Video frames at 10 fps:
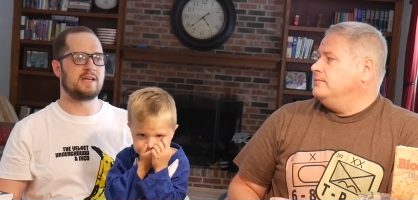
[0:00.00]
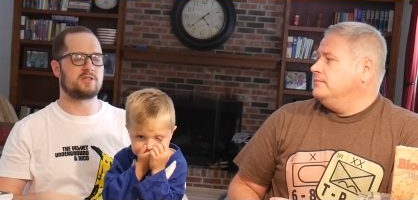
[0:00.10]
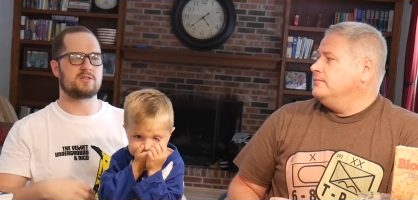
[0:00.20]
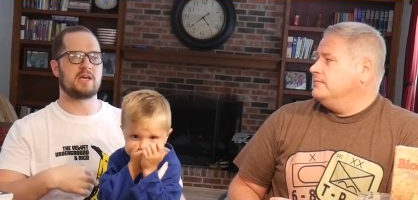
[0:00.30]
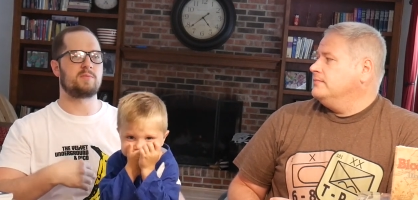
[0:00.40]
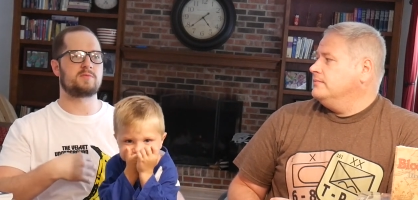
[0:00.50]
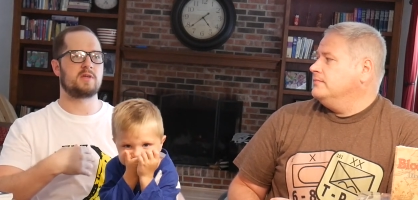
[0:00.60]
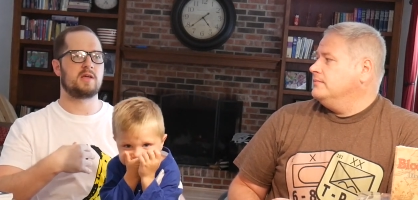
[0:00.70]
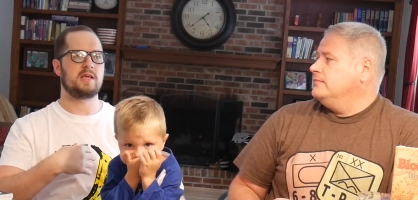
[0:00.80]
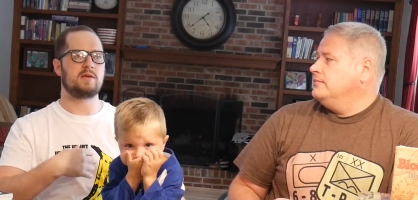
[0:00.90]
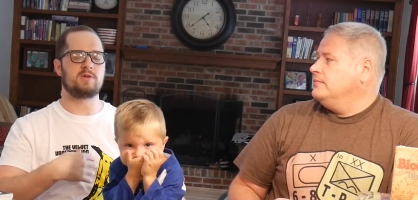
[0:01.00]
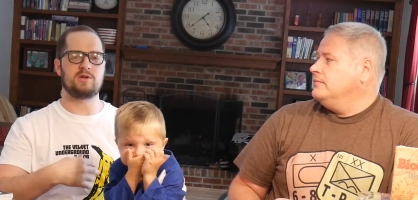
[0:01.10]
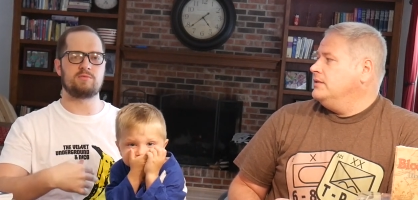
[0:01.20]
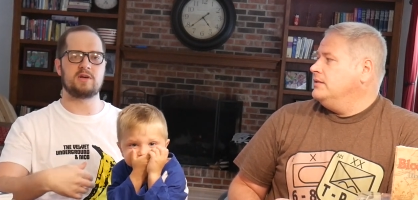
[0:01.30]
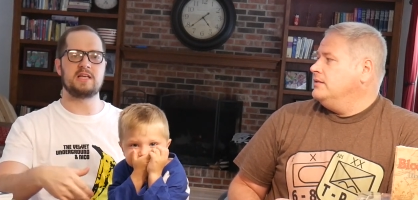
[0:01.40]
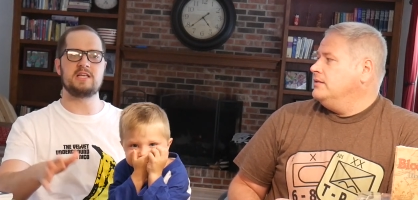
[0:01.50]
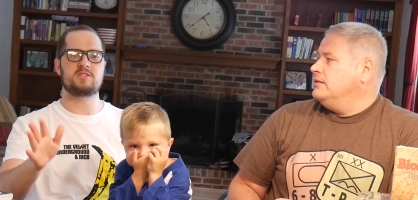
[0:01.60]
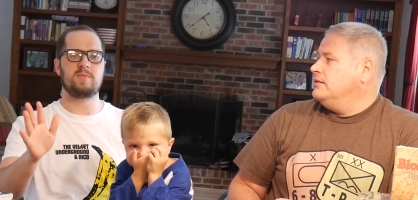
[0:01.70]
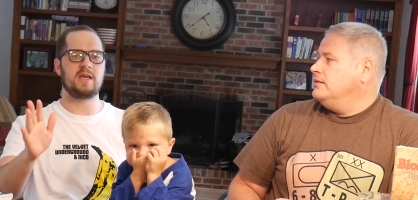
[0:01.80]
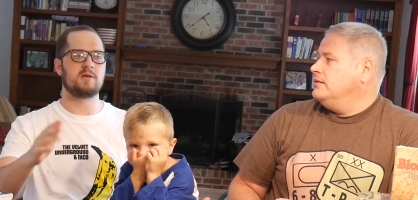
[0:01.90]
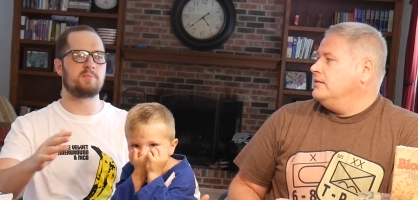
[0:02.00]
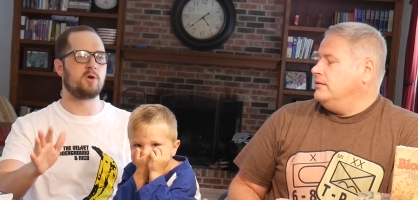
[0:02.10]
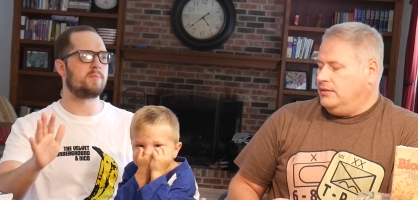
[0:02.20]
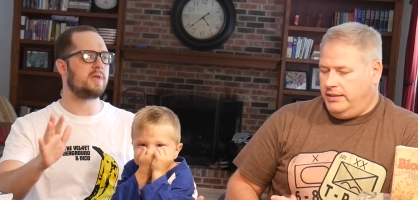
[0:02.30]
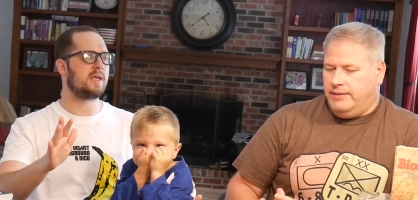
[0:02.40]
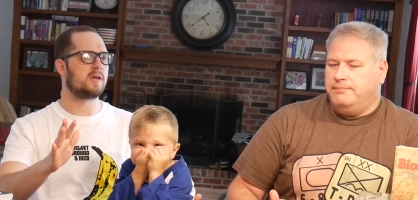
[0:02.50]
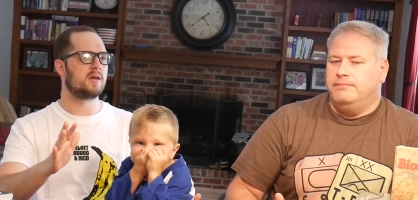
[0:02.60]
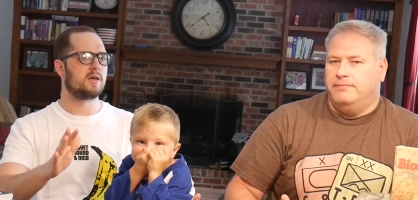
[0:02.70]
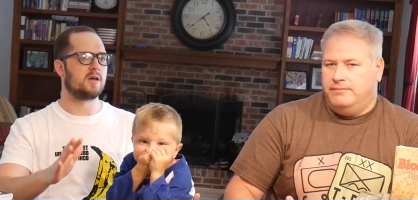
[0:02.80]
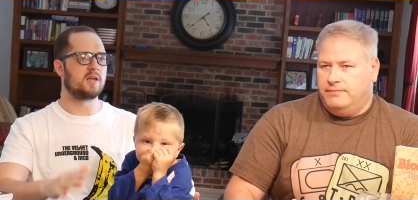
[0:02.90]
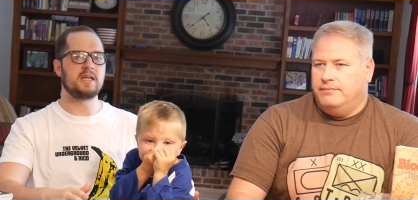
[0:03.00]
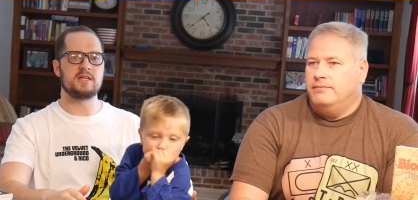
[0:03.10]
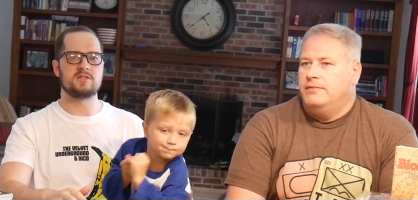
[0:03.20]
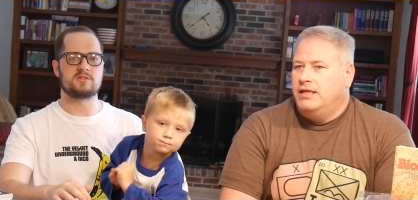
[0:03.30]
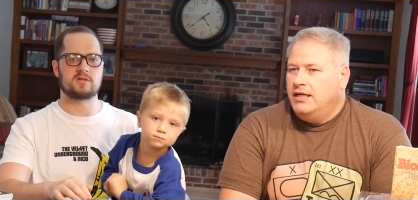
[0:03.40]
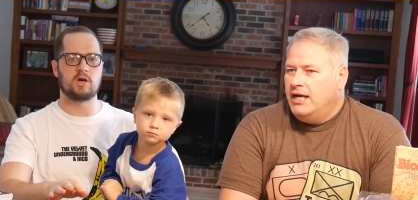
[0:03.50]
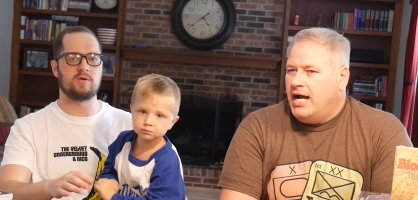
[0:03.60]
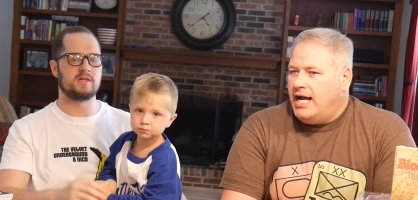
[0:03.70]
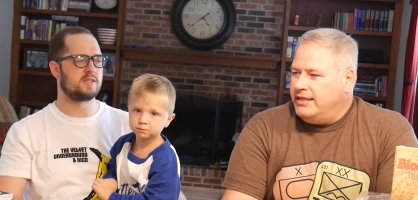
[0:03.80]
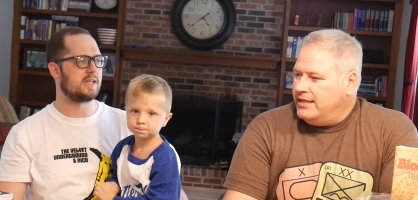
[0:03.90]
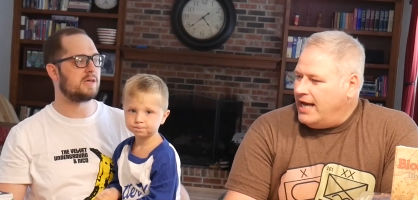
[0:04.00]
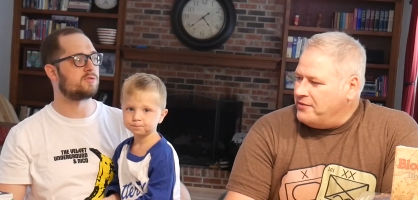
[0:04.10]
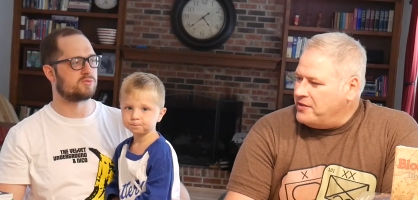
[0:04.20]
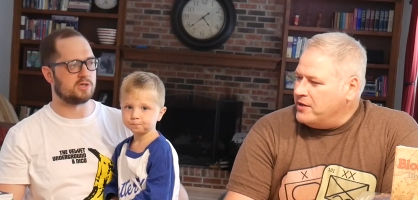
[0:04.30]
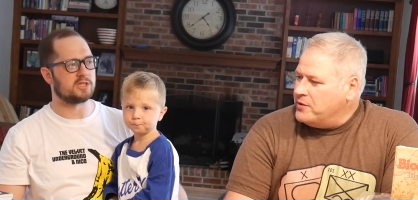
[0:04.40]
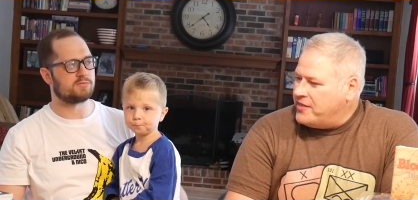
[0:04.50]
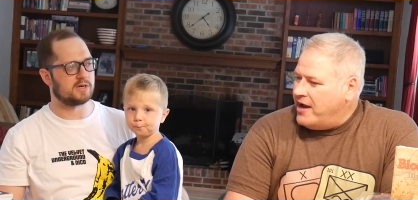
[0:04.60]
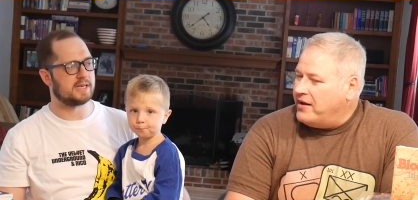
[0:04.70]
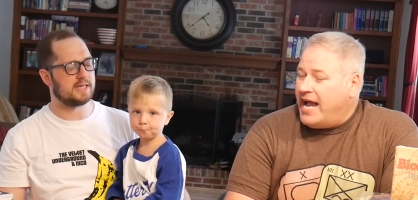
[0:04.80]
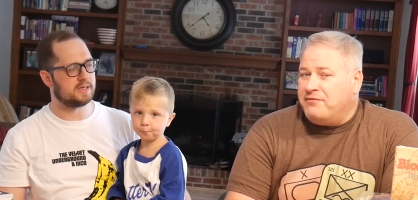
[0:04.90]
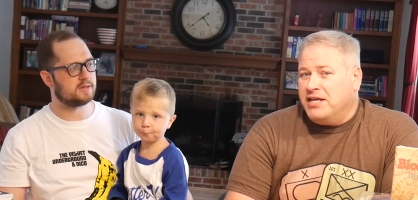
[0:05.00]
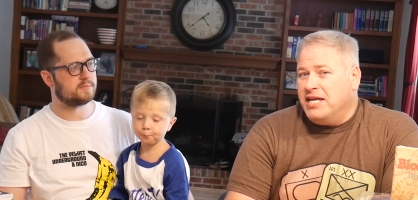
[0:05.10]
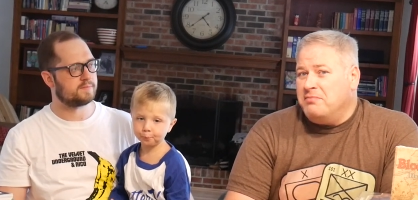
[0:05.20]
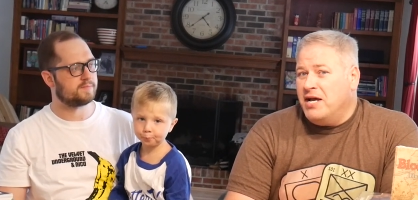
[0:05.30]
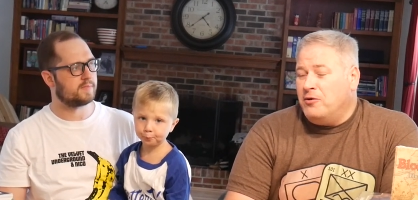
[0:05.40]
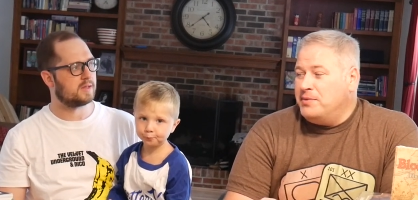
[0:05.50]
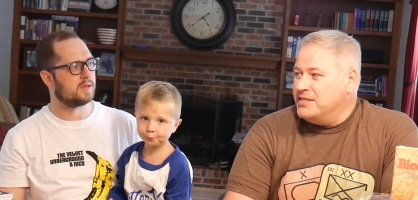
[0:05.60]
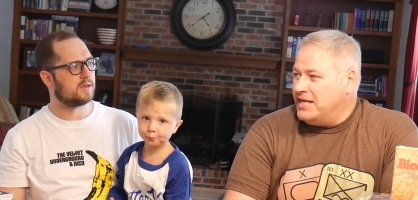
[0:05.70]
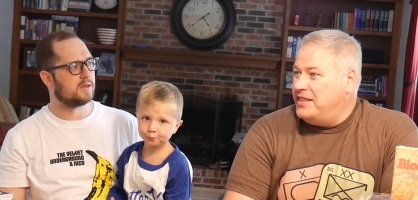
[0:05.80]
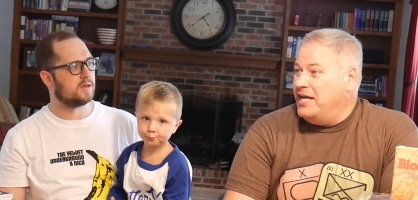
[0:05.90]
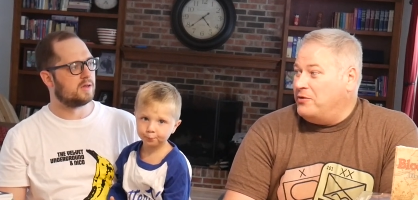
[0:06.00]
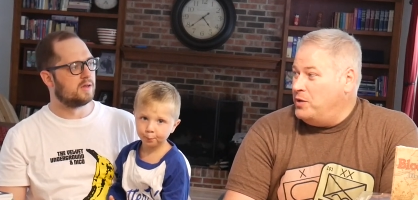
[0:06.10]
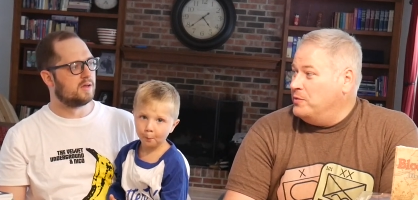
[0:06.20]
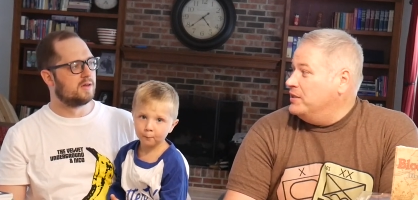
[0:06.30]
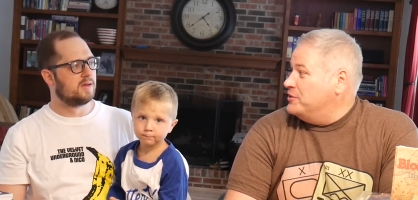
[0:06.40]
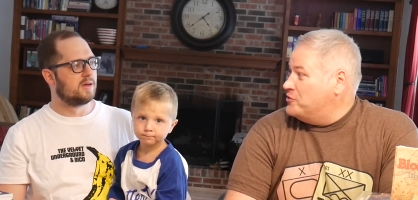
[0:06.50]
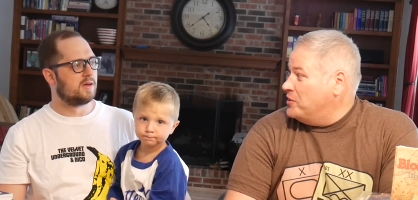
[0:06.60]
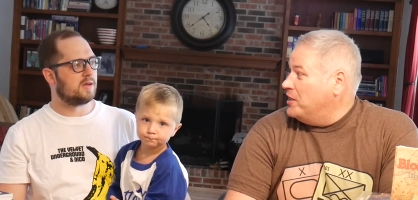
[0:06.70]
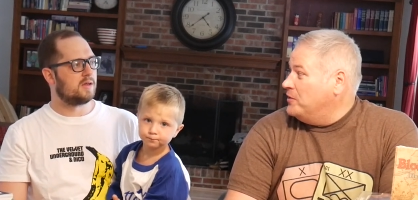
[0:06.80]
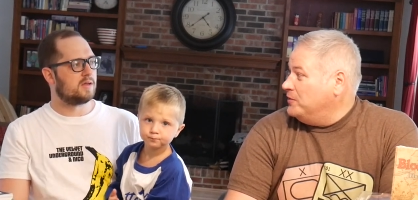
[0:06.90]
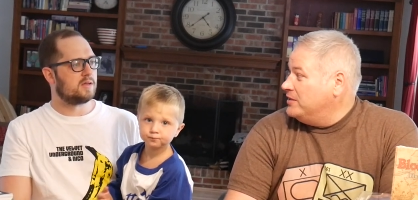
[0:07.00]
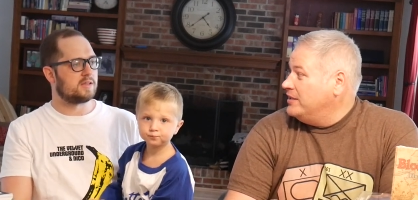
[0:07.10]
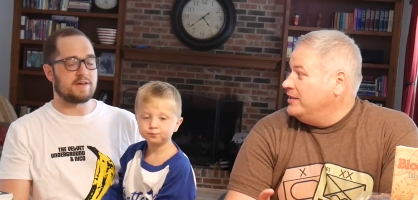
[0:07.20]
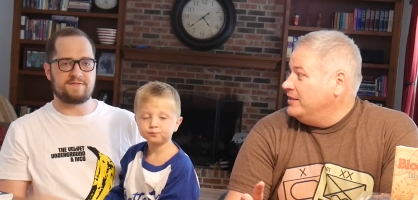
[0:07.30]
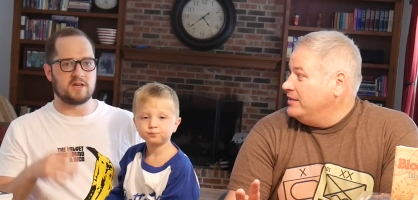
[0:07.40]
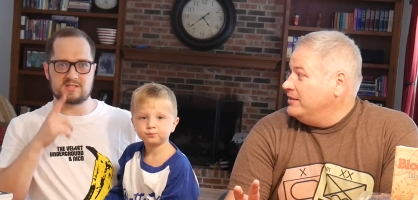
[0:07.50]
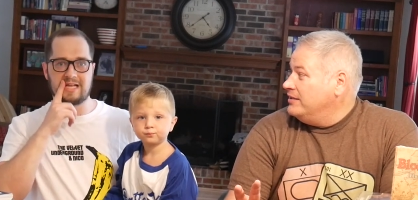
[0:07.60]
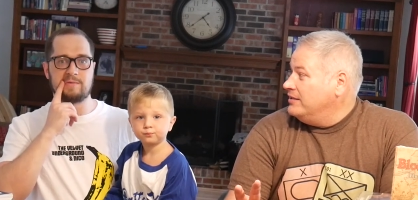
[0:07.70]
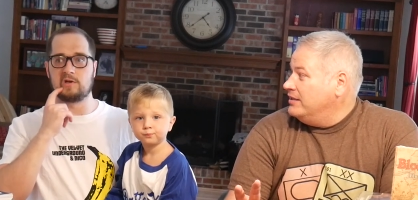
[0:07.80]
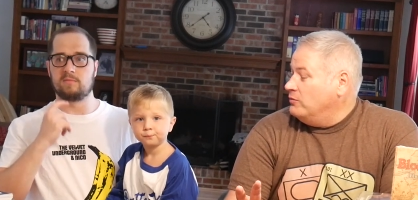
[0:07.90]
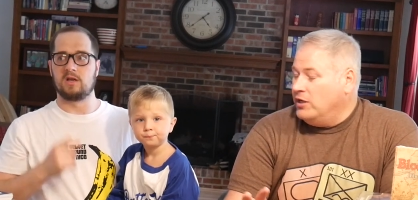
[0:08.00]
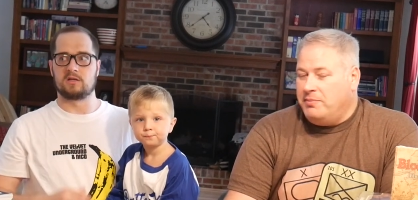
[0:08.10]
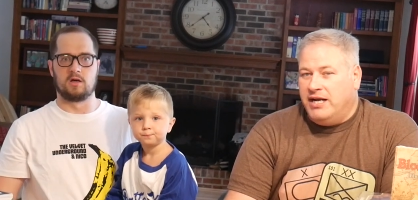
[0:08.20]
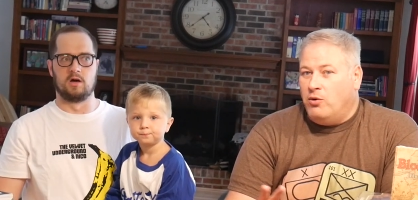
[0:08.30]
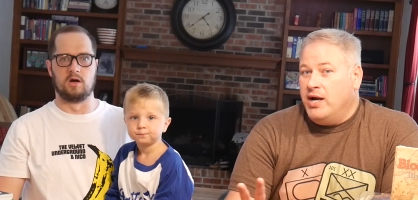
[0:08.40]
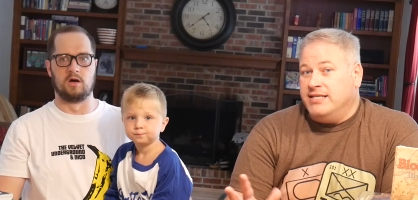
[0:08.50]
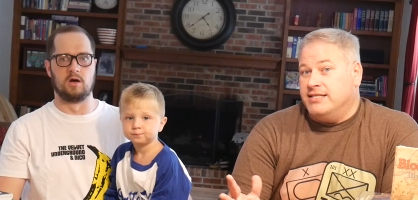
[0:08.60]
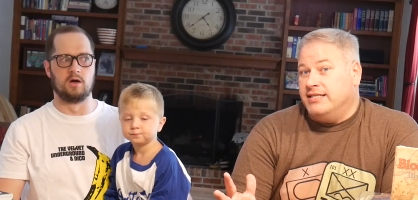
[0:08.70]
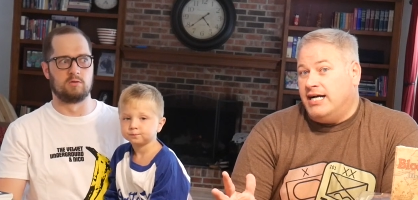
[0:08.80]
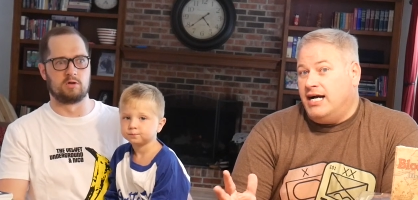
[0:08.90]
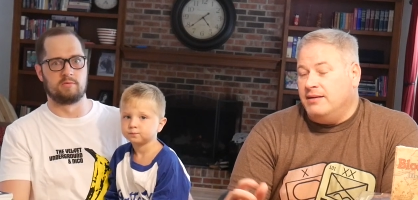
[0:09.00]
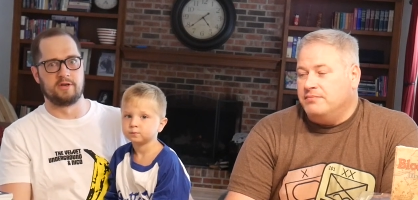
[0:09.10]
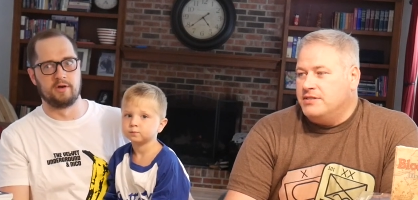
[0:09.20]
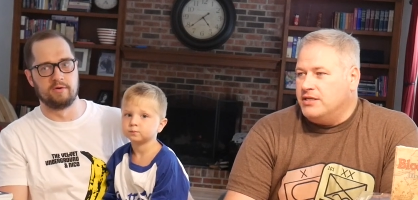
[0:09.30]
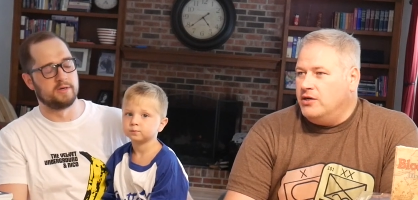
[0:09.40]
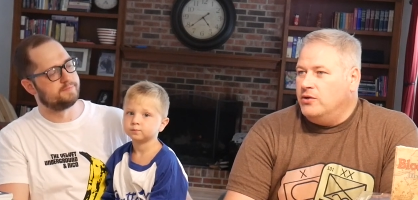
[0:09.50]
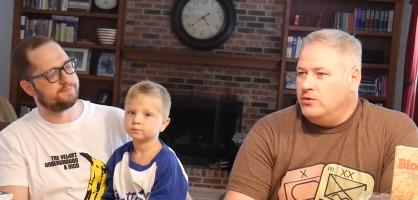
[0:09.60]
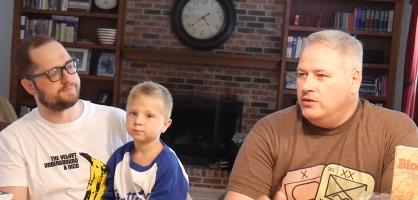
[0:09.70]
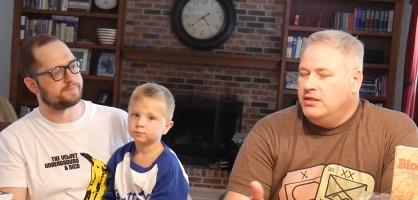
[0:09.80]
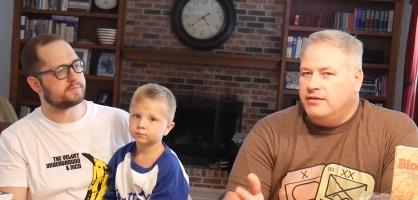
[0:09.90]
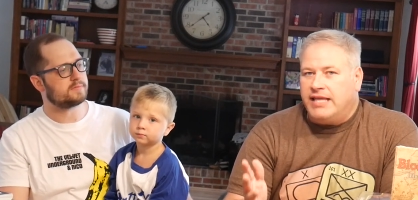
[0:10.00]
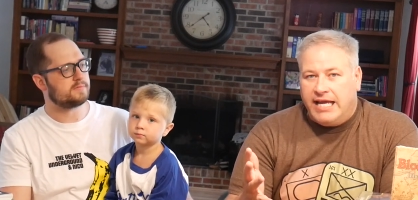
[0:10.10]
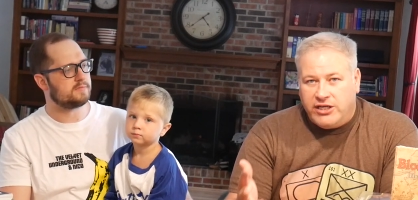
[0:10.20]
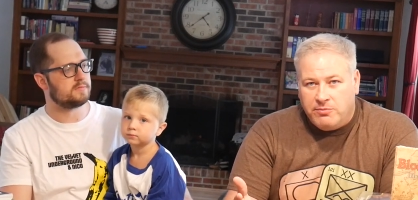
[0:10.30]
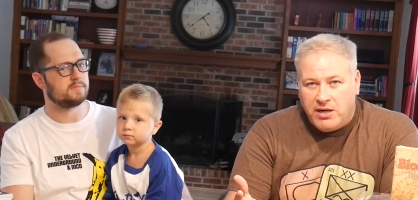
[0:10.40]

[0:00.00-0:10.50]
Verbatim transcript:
Speaker 1: And it just helped really ease me in and put me. Yep at ease going. I, I think really without having
Speaker 2: him help us, I think we would have struggled.
Speaker 1: That first night would have, been, like, been, a oh, waste
Speaker 2: oh, of time. So thank